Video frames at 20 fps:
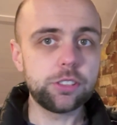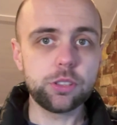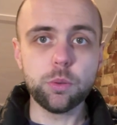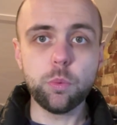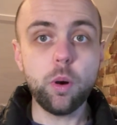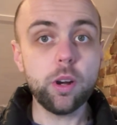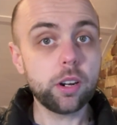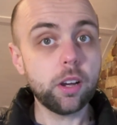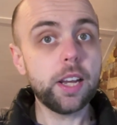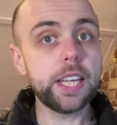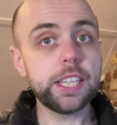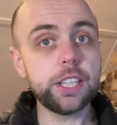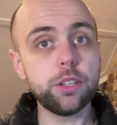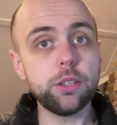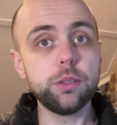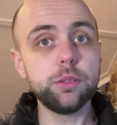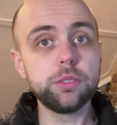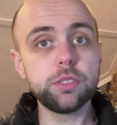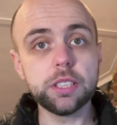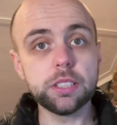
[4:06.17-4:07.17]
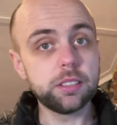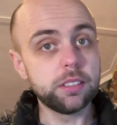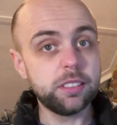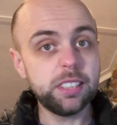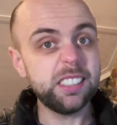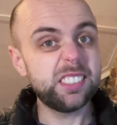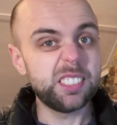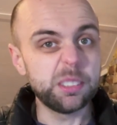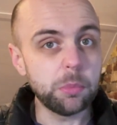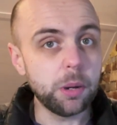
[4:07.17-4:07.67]
the one I use. It's the
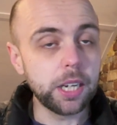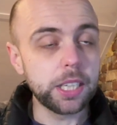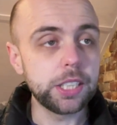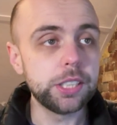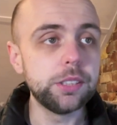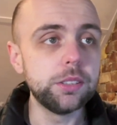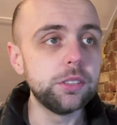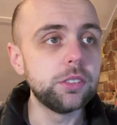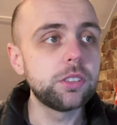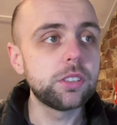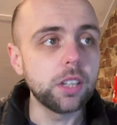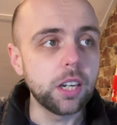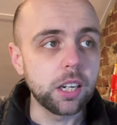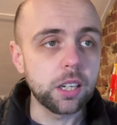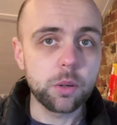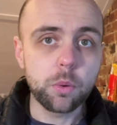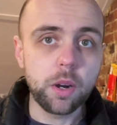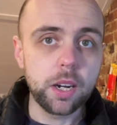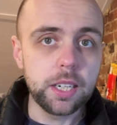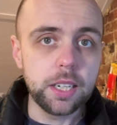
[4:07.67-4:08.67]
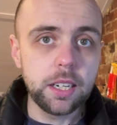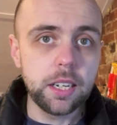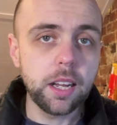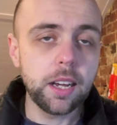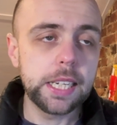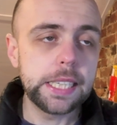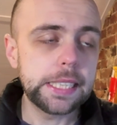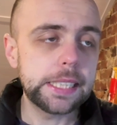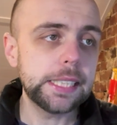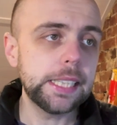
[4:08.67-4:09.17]
system I use that I quite
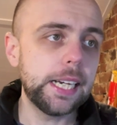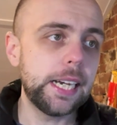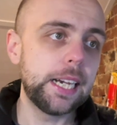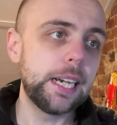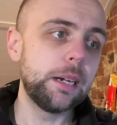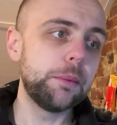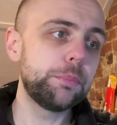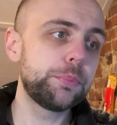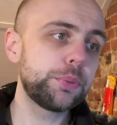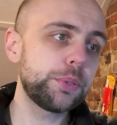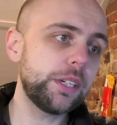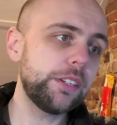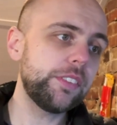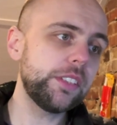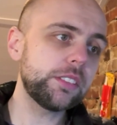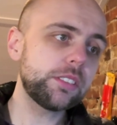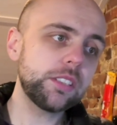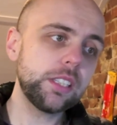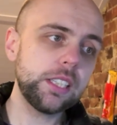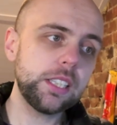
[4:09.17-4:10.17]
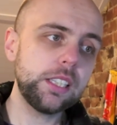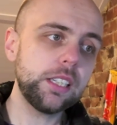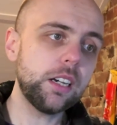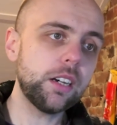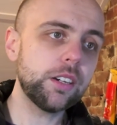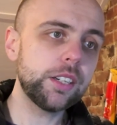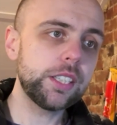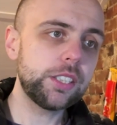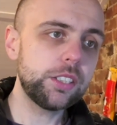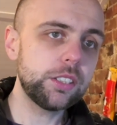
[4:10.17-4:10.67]
like. Previously,
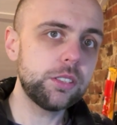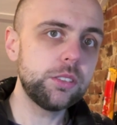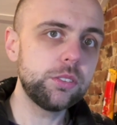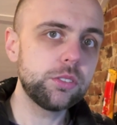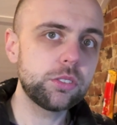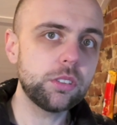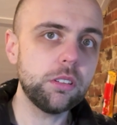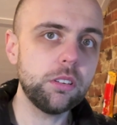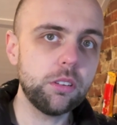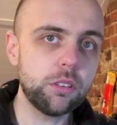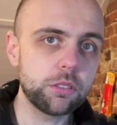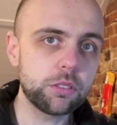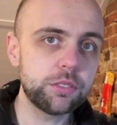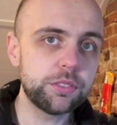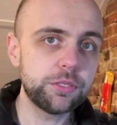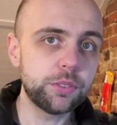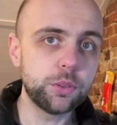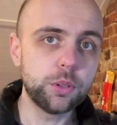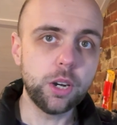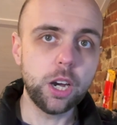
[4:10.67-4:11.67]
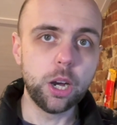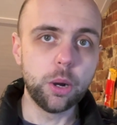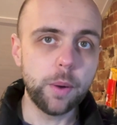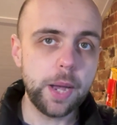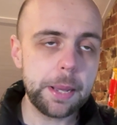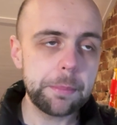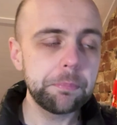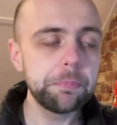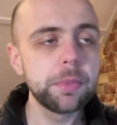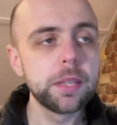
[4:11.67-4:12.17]
I used
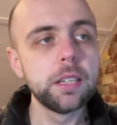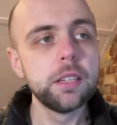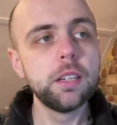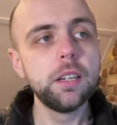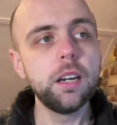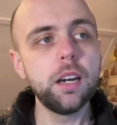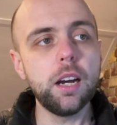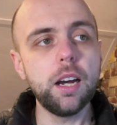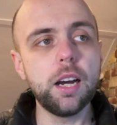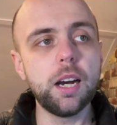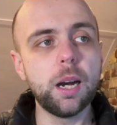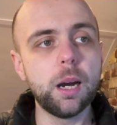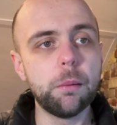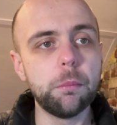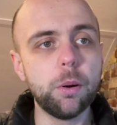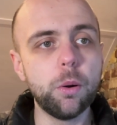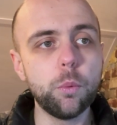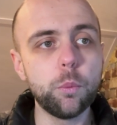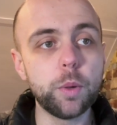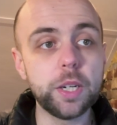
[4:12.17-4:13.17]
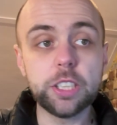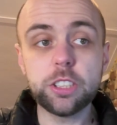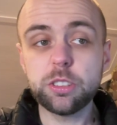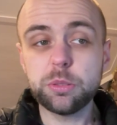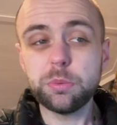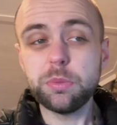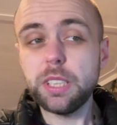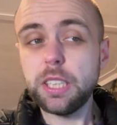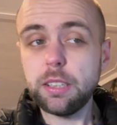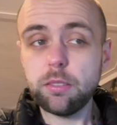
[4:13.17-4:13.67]
Log4OM, which
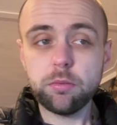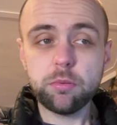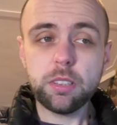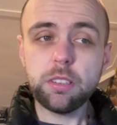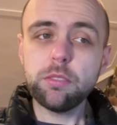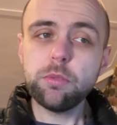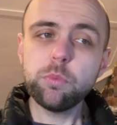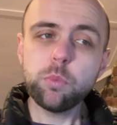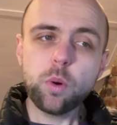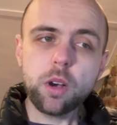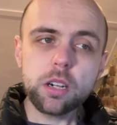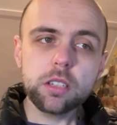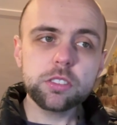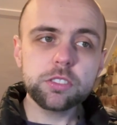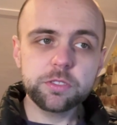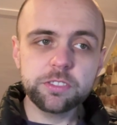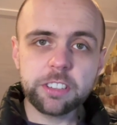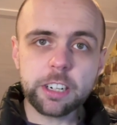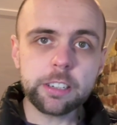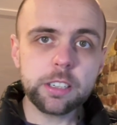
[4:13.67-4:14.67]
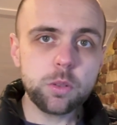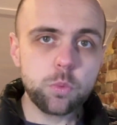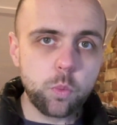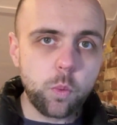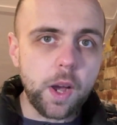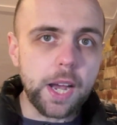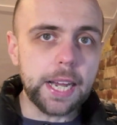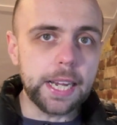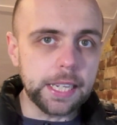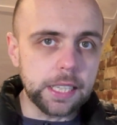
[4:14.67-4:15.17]
works very
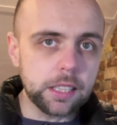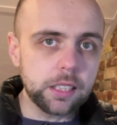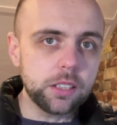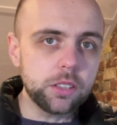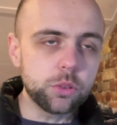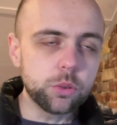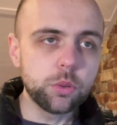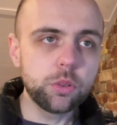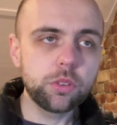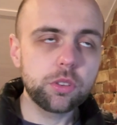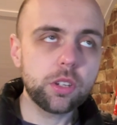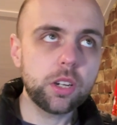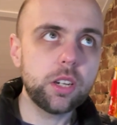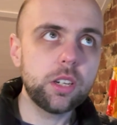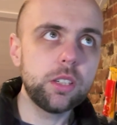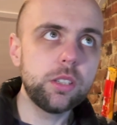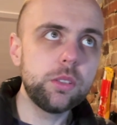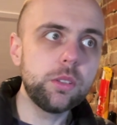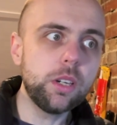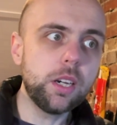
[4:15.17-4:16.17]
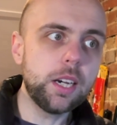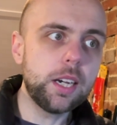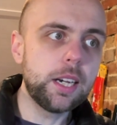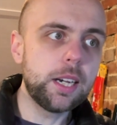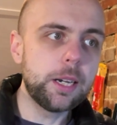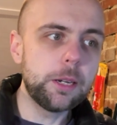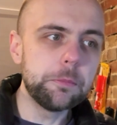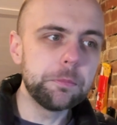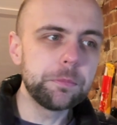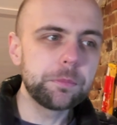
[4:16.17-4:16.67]
well, although
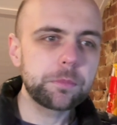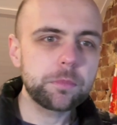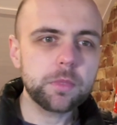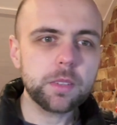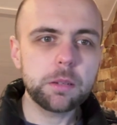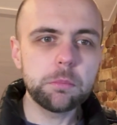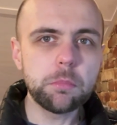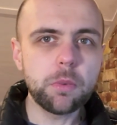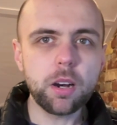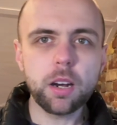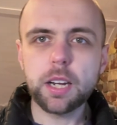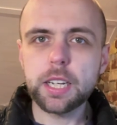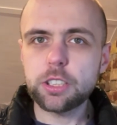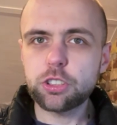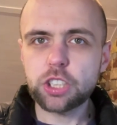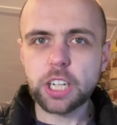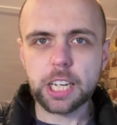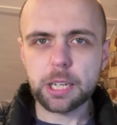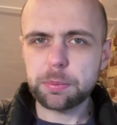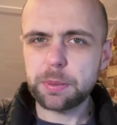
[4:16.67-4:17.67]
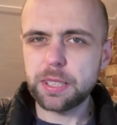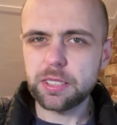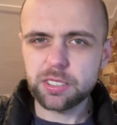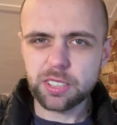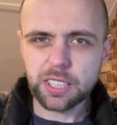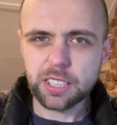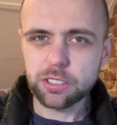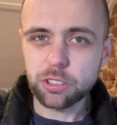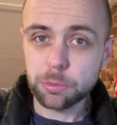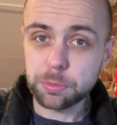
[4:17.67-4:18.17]
my Shack
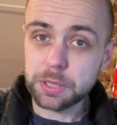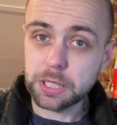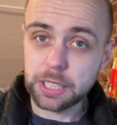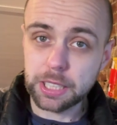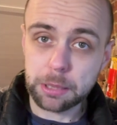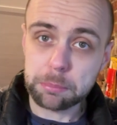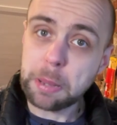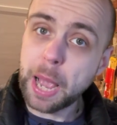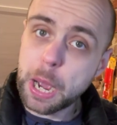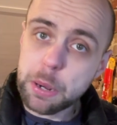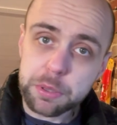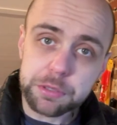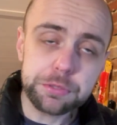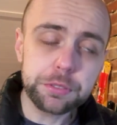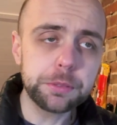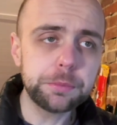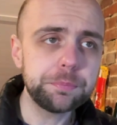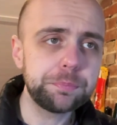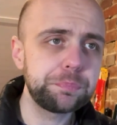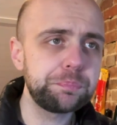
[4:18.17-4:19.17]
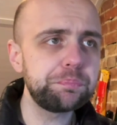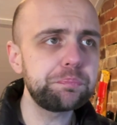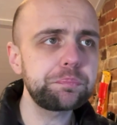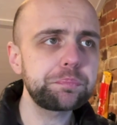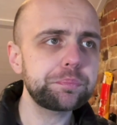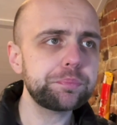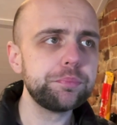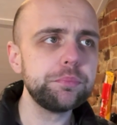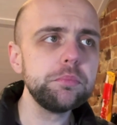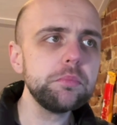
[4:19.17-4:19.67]
PC is not particularly powerful
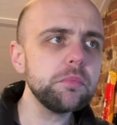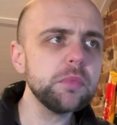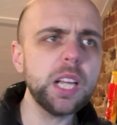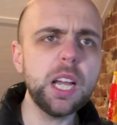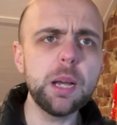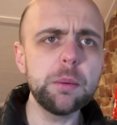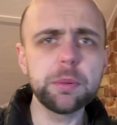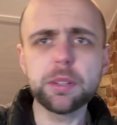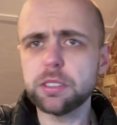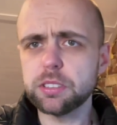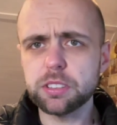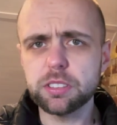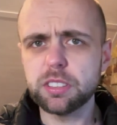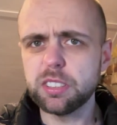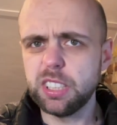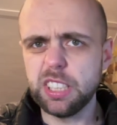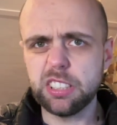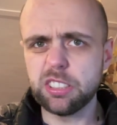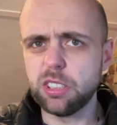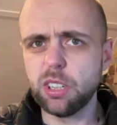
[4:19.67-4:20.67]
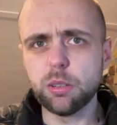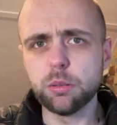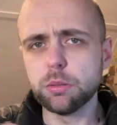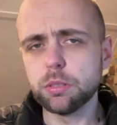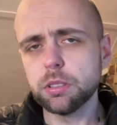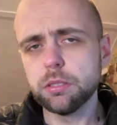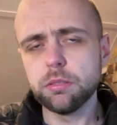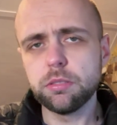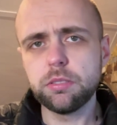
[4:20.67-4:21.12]
because it's an old